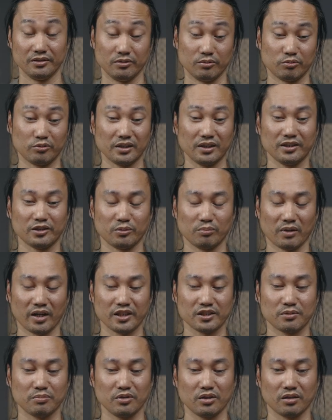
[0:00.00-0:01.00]
it really
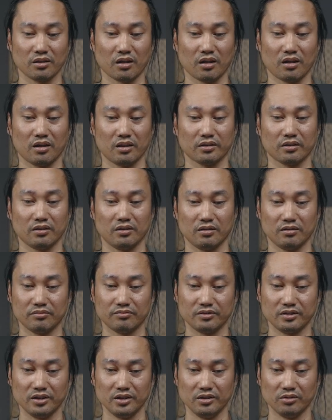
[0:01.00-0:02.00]
reminds me a lot
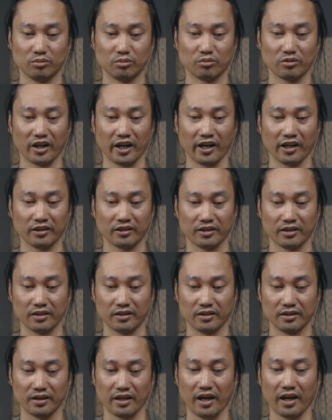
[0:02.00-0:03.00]
of the Rare
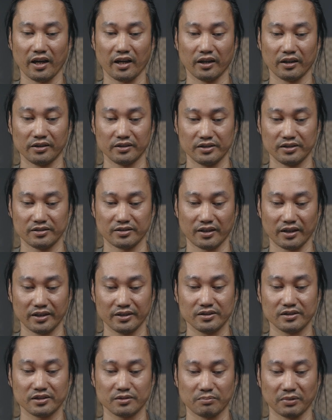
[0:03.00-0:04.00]
Air
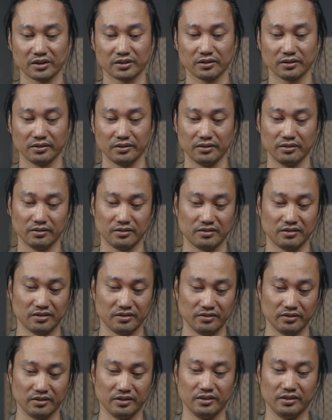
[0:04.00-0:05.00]
design, especially
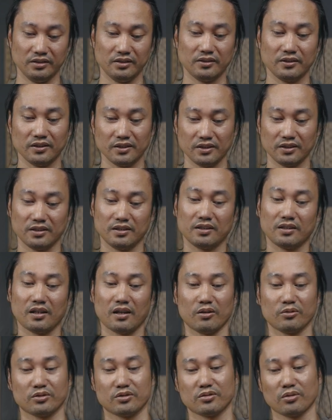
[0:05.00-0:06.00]
on the
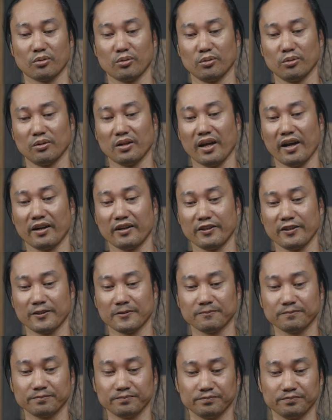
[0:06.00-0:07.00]
outsole area,